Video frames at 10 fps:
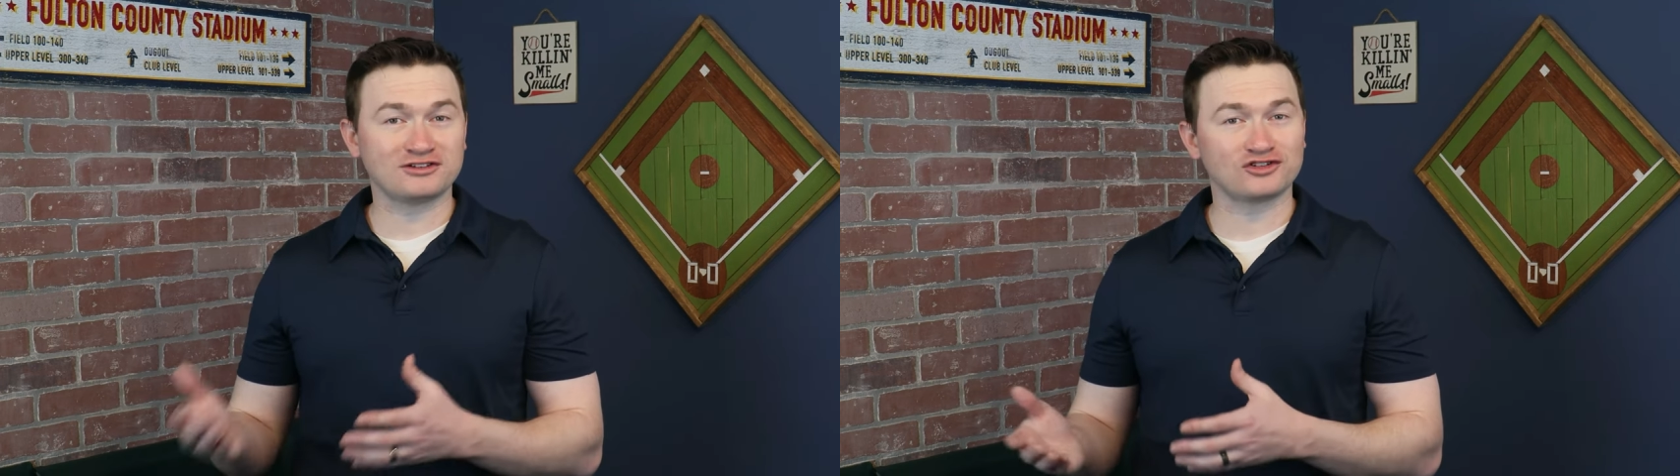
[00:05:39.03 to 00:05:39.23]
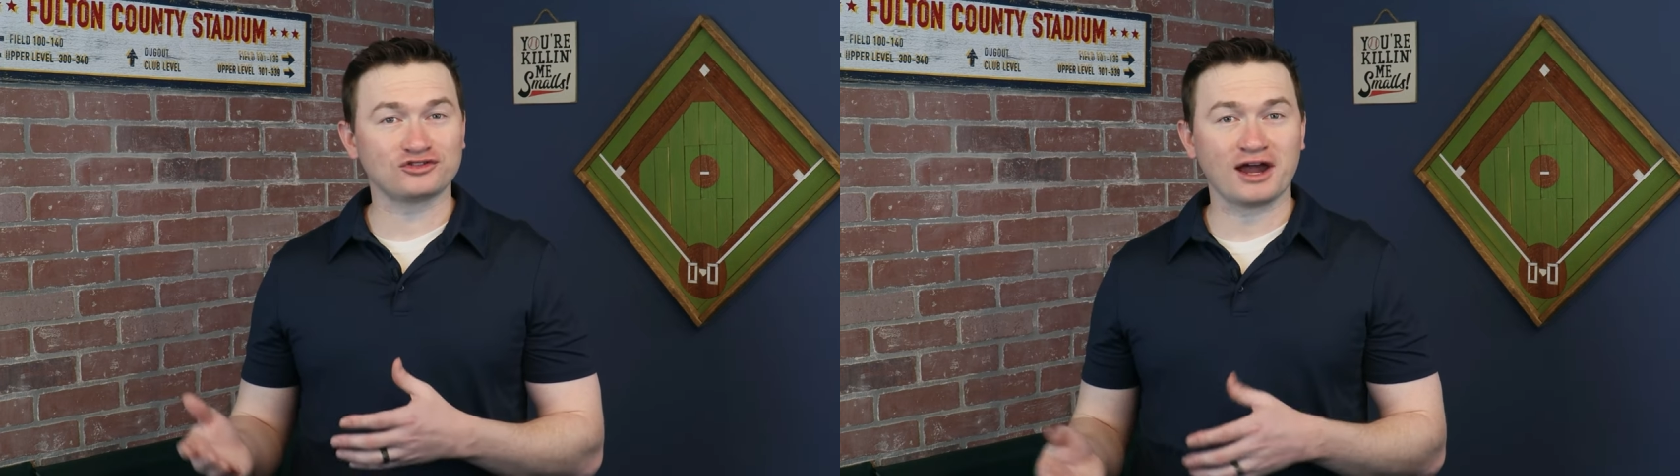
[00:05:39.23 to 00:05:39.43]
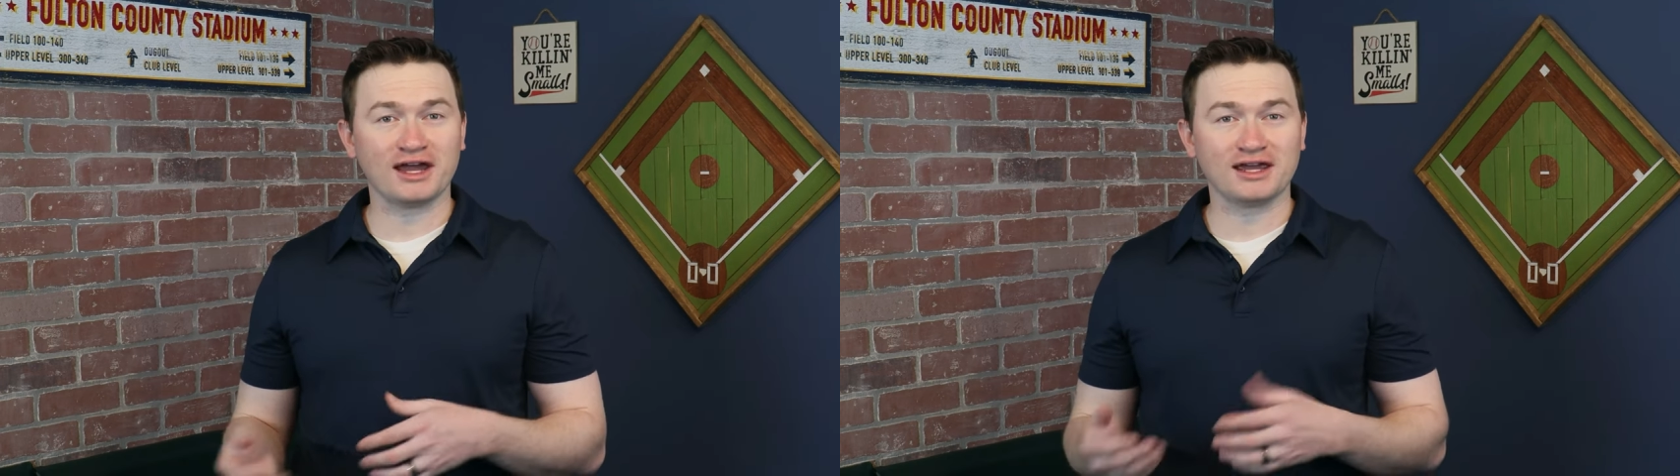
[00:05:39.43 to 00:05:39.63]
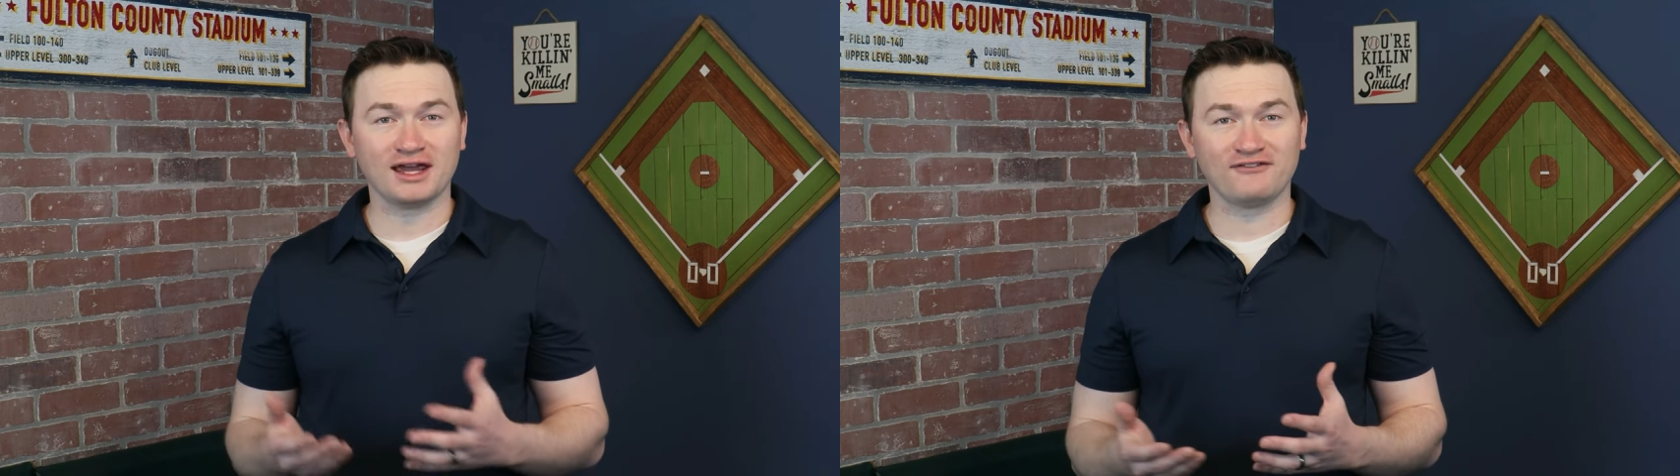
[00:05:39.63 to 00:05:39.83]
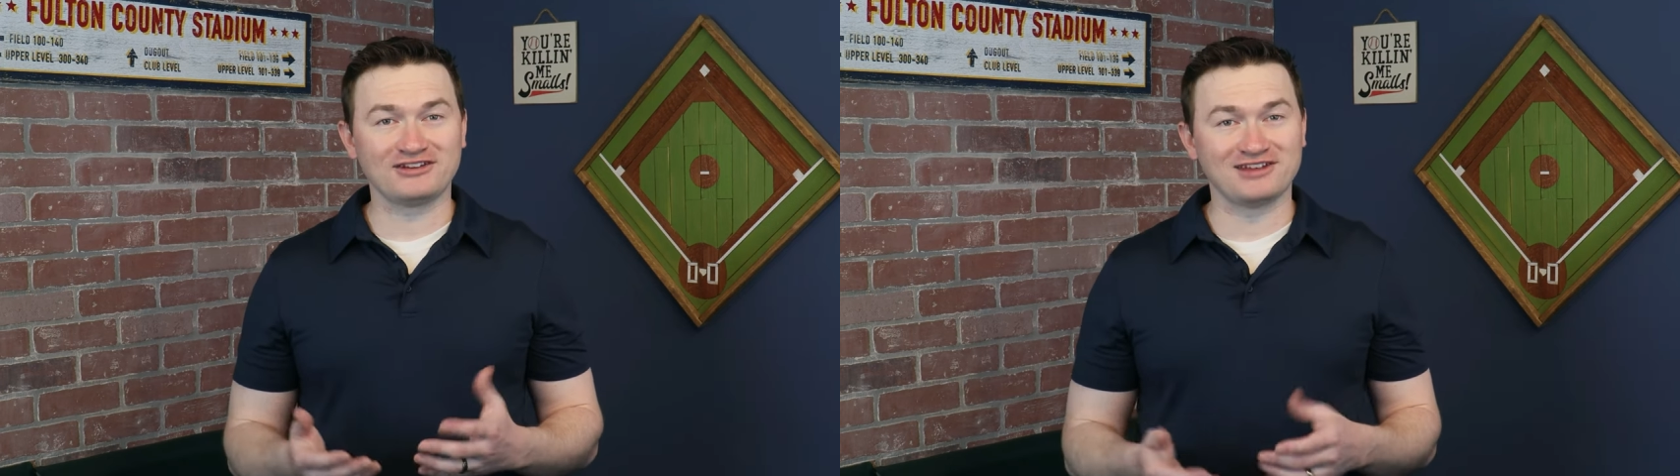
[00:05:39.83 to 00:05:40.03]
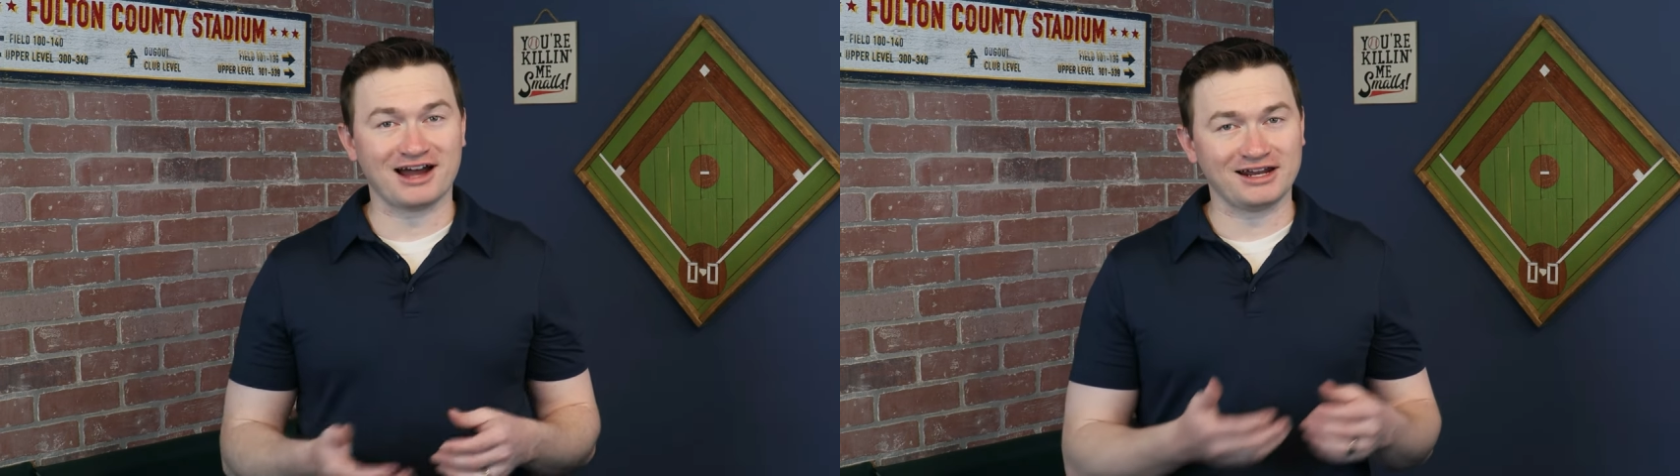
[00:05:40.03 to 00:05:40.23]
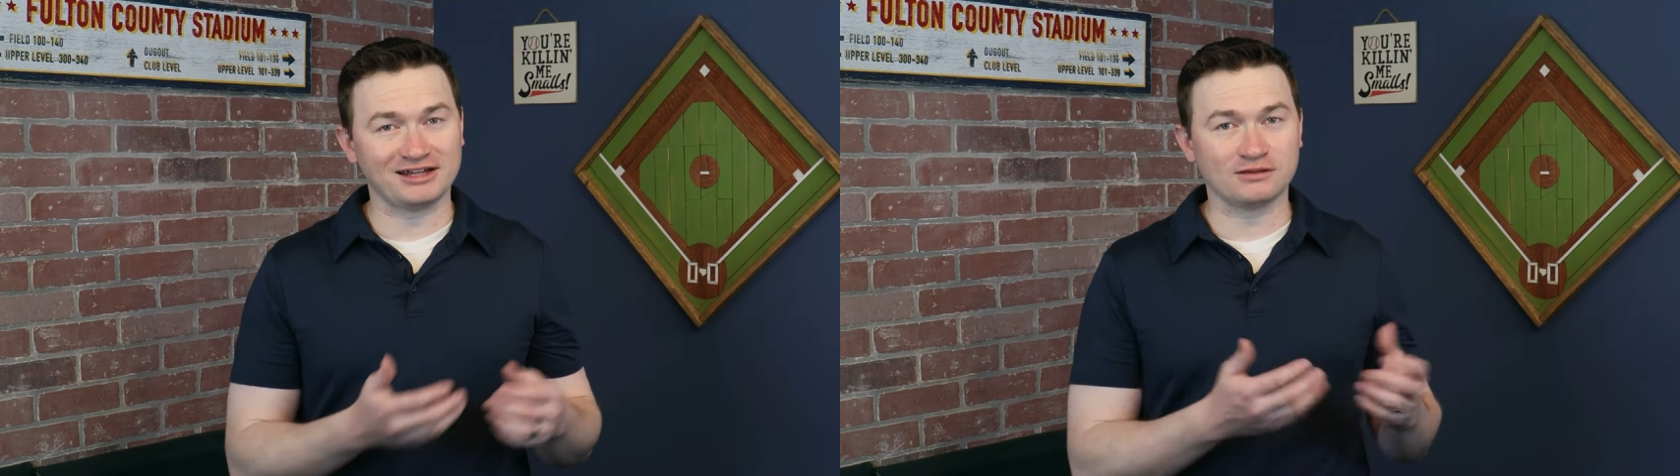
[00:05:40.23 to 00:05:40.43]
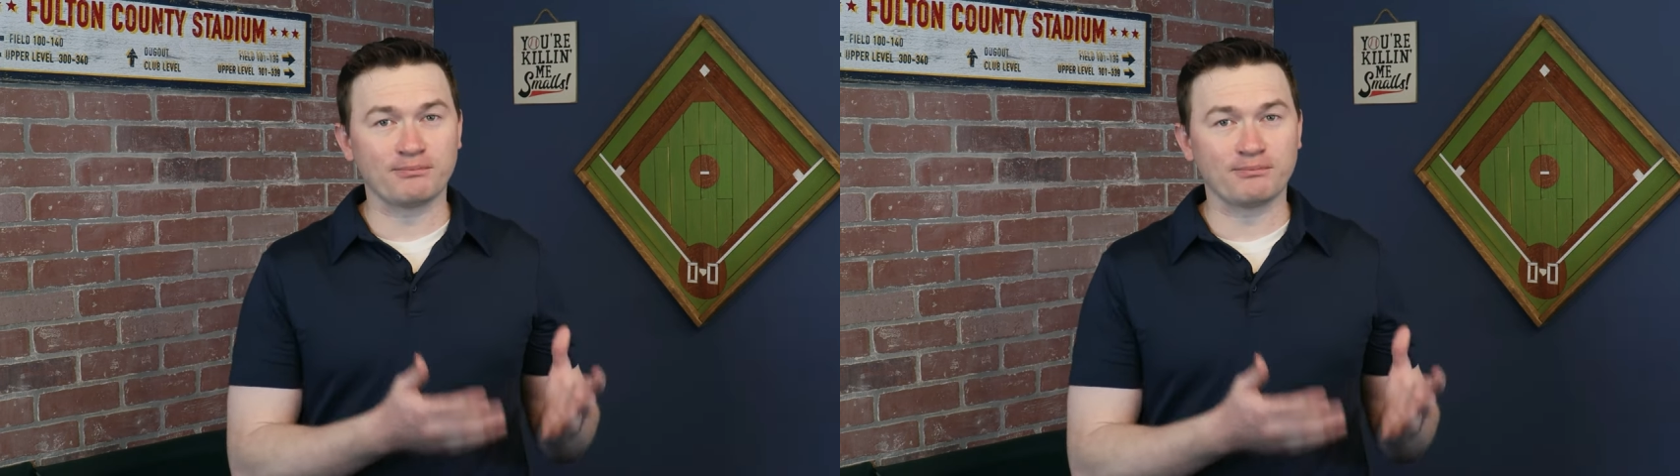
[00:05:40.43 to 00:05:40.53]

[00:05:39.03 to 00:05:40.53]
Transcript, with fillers: a strike. If it's not, it's a